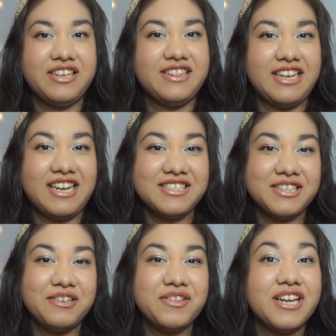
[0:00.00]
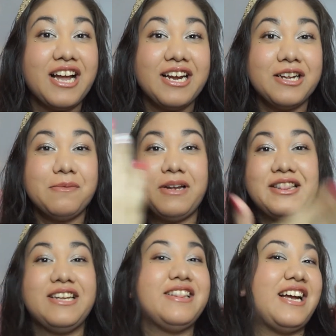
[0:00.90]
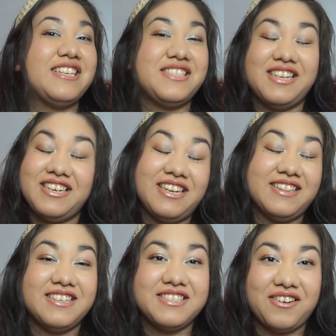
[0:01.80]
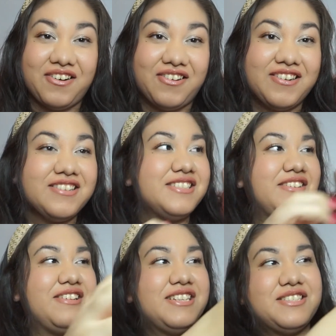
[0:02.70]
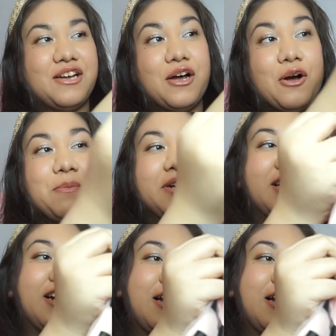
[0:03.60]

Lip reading: the last clothing item and the last thing in this haul. So let's open it